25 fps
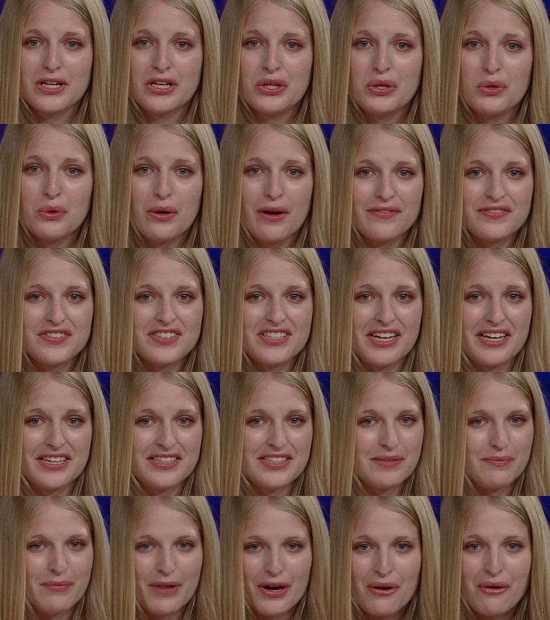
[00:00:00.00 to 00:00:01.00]
at UF's
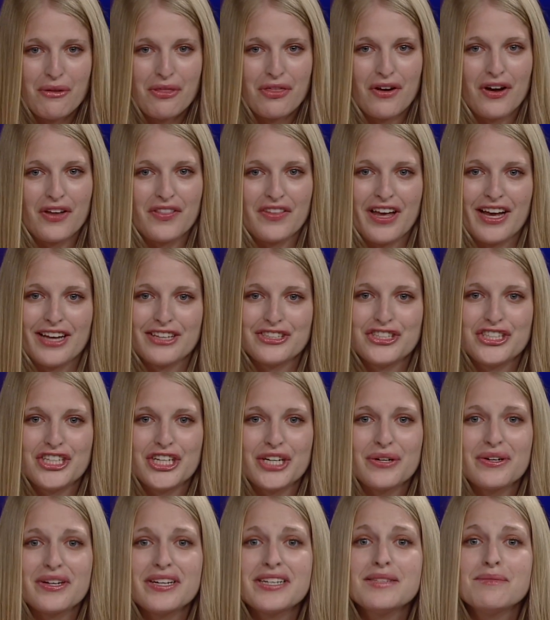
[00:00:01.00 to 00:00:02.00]
dance marathon last
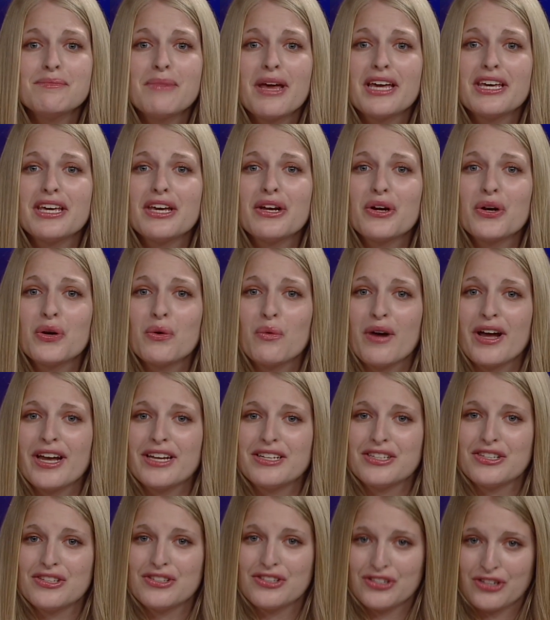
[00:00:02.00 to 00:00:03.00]
year is making her way
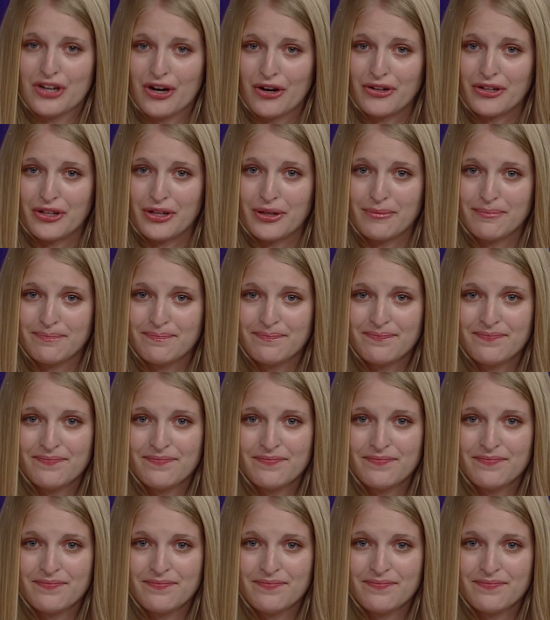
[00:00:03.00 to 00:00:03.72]
to stardom.